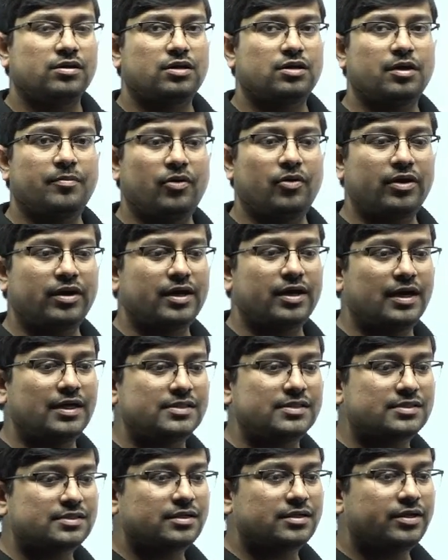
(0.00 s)
Come on,
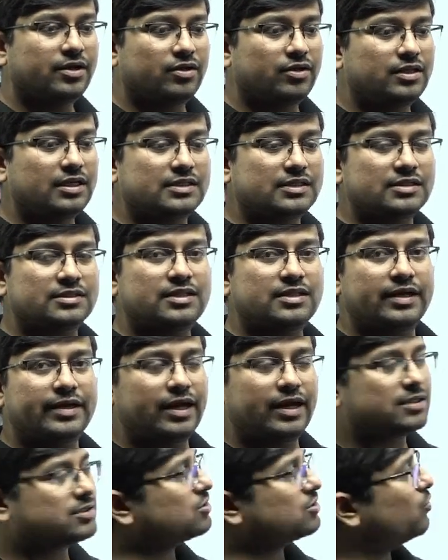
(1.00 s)
guys. Now, this is the
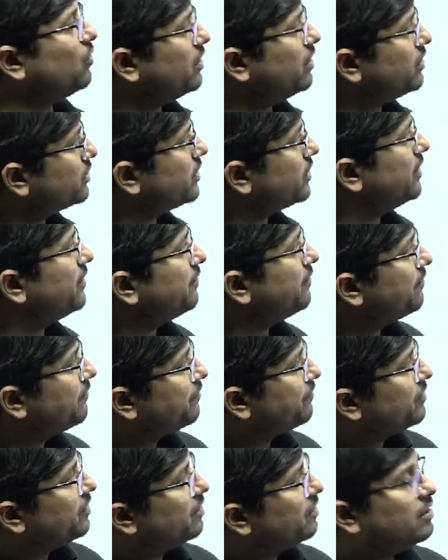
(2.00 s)
next question
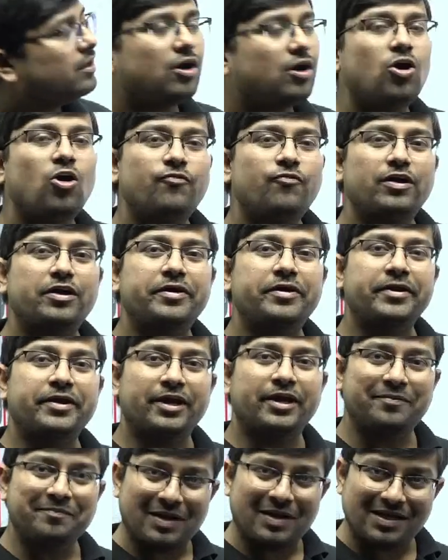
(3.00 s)
of a
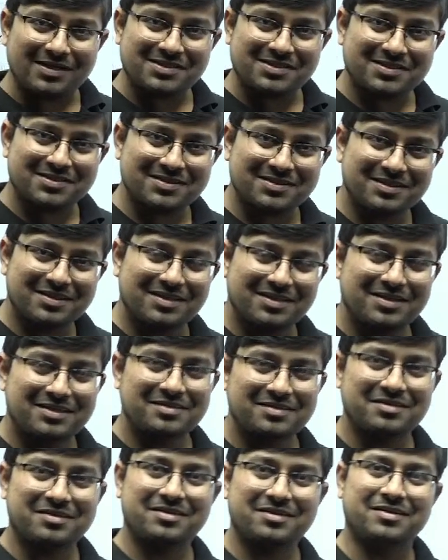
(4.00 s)
cricket match.
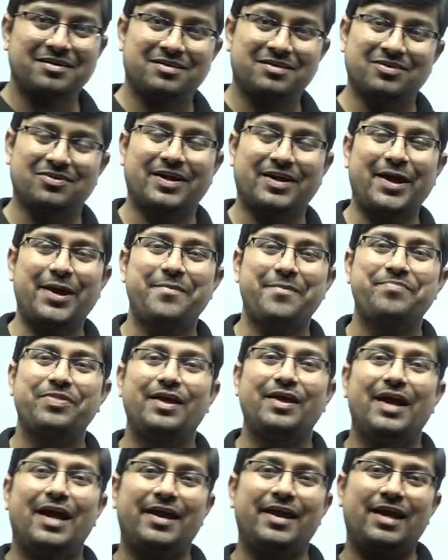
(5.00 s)
Okay.
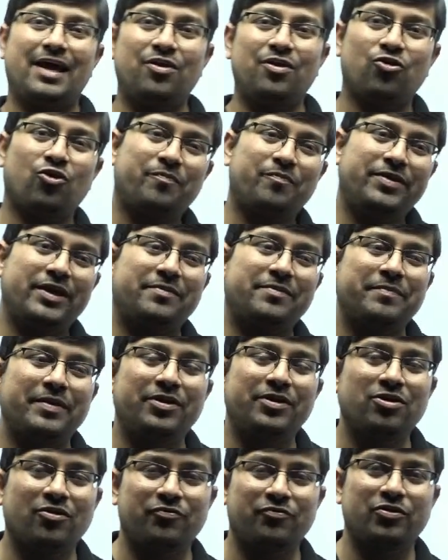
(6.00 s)
And I hope that
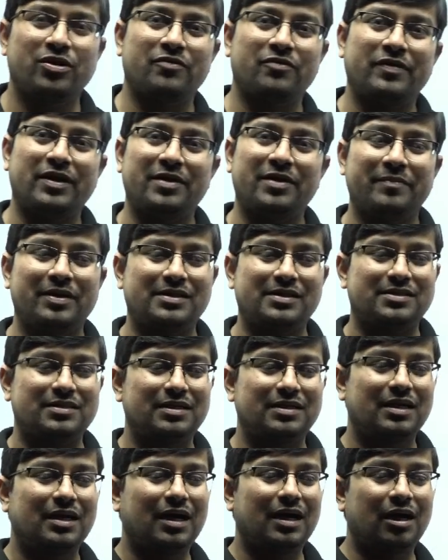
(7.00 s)
many of you are very much
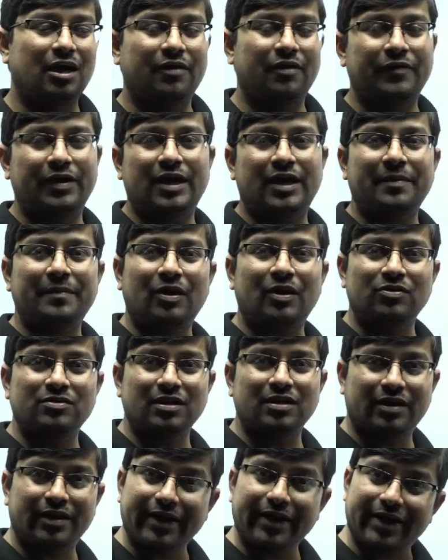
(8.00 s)
aware about
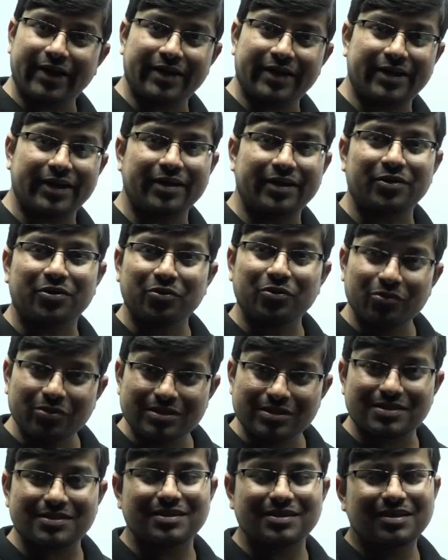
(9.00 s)
the cricketing
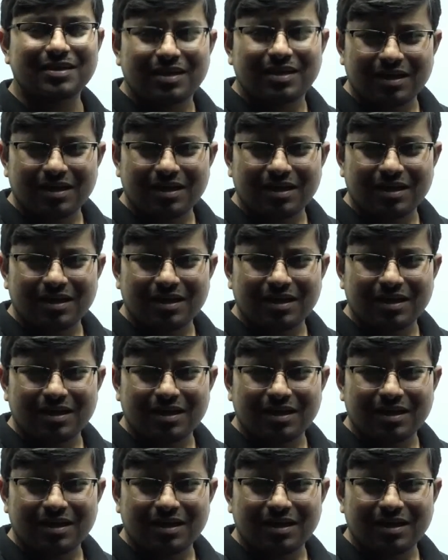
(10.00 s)
rules.